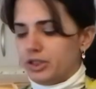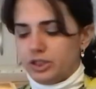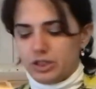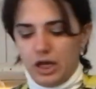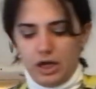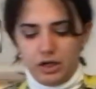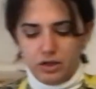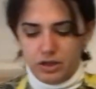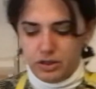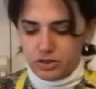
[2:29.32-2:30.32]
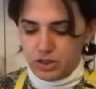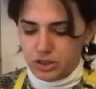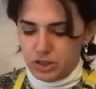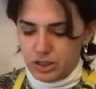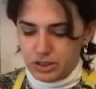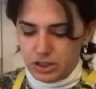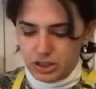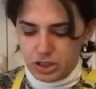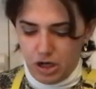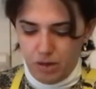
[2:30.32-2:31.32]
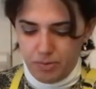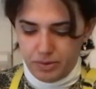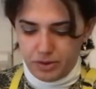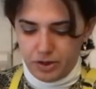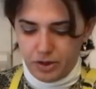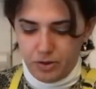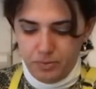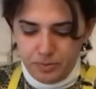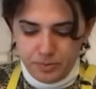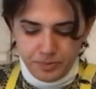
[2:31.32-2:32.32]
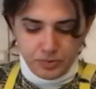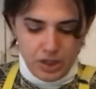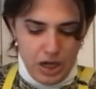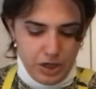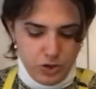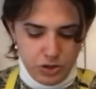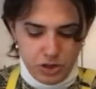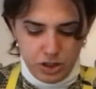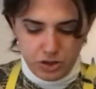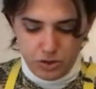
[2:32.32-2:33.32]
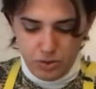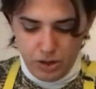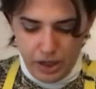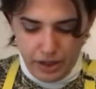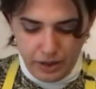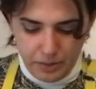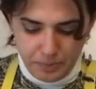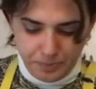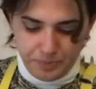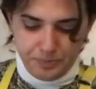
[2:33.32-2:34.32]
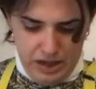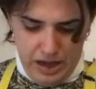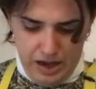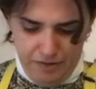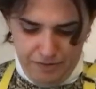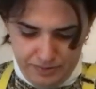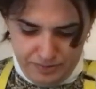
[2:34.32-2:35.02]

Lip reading: just kind of, it's such an easy chop, you know? I usually do like half.